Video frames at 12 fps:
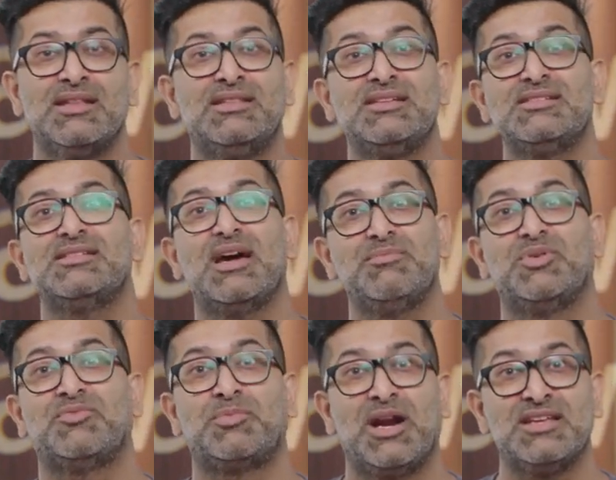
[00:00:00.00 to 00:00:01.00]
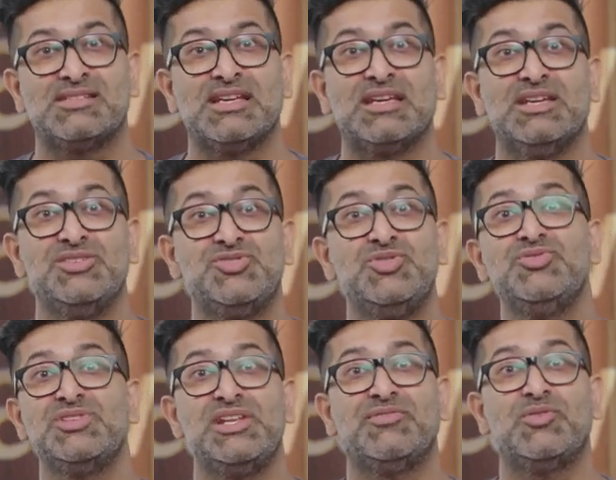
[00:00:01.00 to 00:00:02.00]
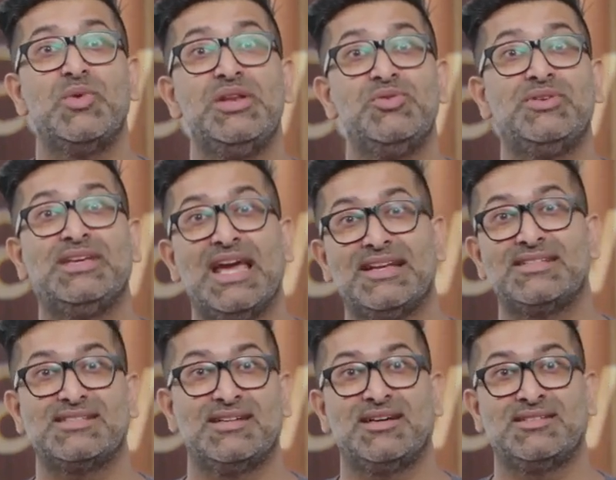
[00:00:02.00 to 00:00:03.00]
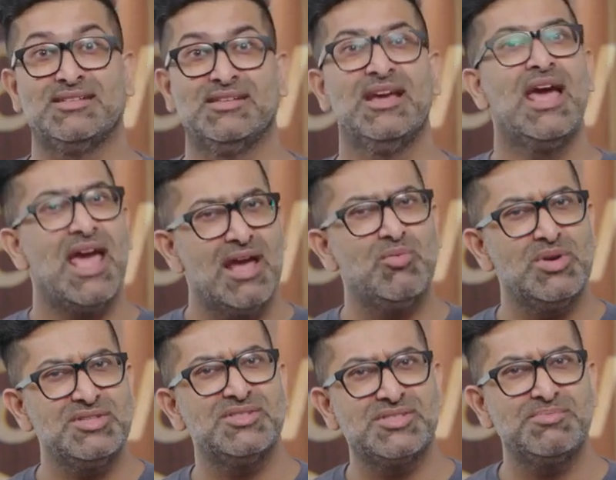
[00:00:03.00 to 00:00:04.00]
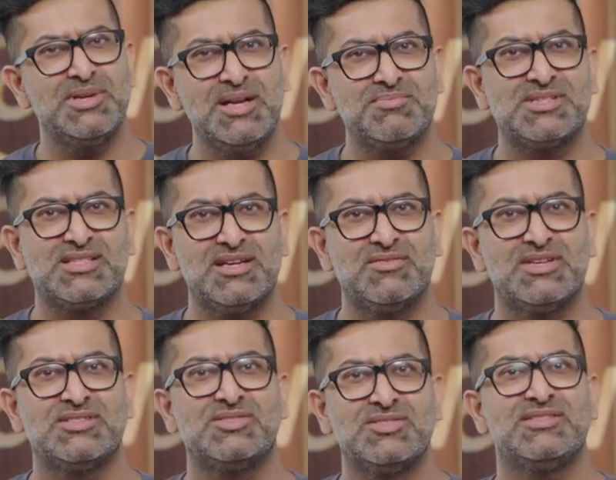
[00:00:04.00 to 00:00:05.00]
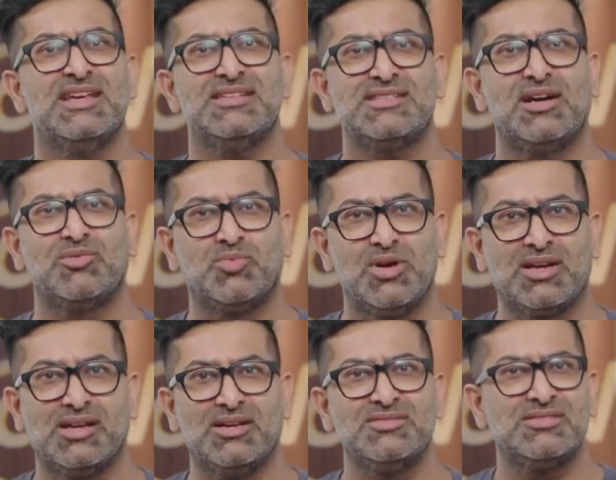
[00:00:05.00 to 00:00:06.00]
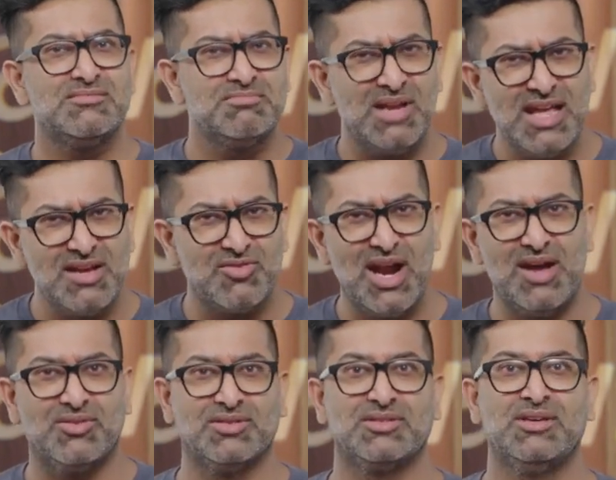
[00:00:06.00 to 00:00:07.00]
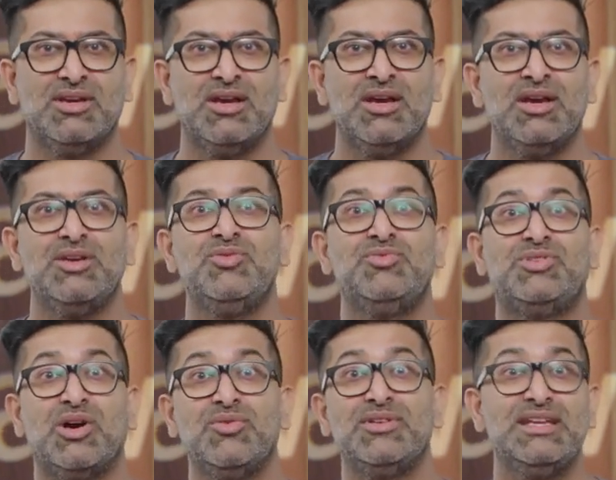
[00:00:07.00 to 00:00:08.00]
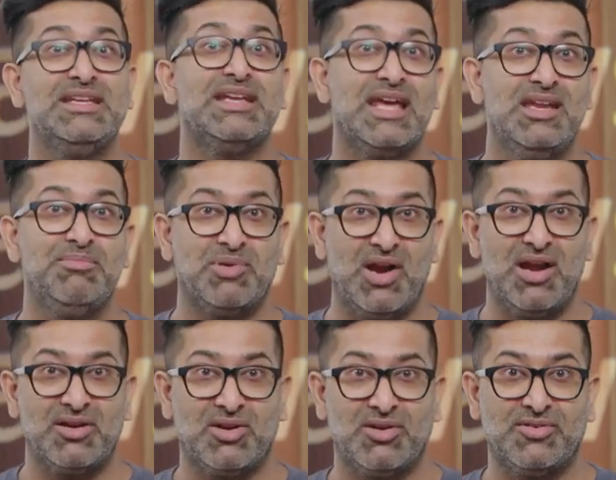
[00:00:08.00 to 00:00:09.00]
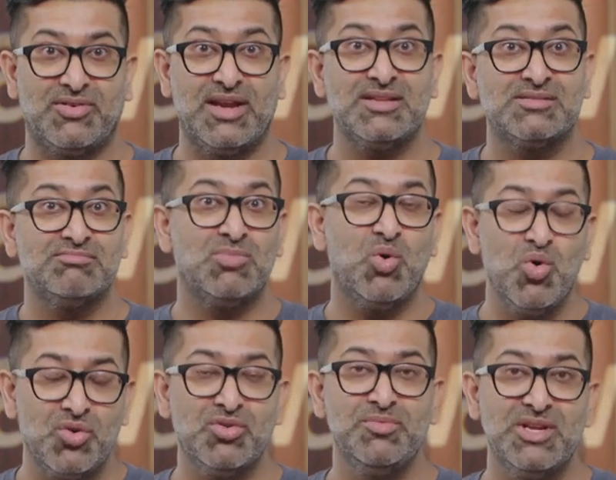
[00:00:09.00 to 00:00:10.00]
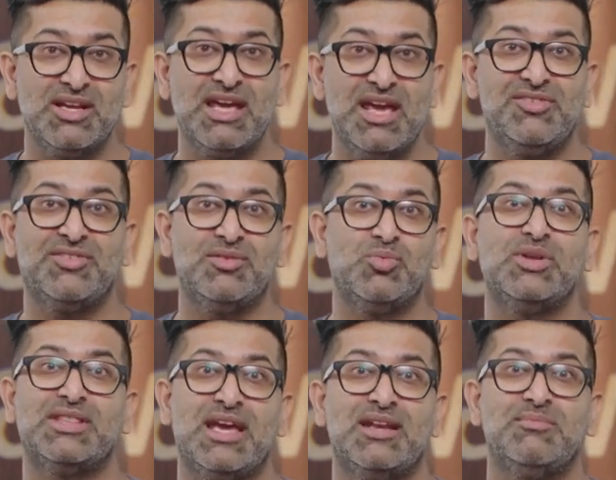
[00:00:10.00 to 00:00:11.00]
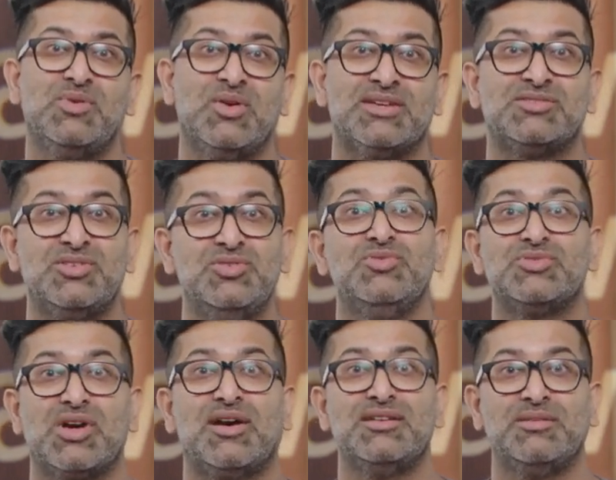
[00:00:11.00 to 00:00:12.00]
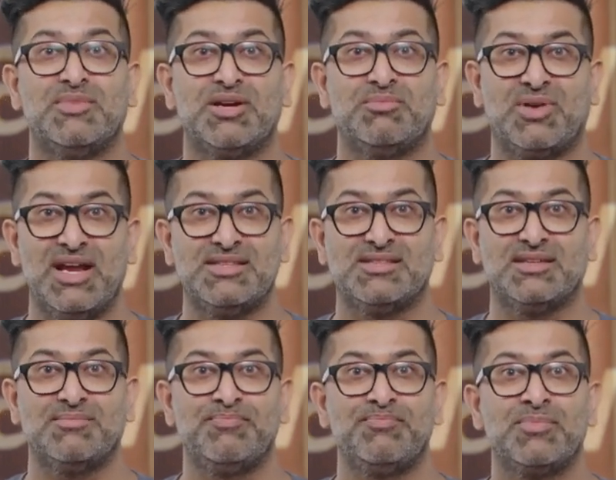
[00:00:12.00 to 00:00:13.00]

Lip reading: This type of pricing is usually for when you get started and want to spin up servers to test out workloads and play around. You don't need any prior contracts or communication with AWS to use on-demand pricing.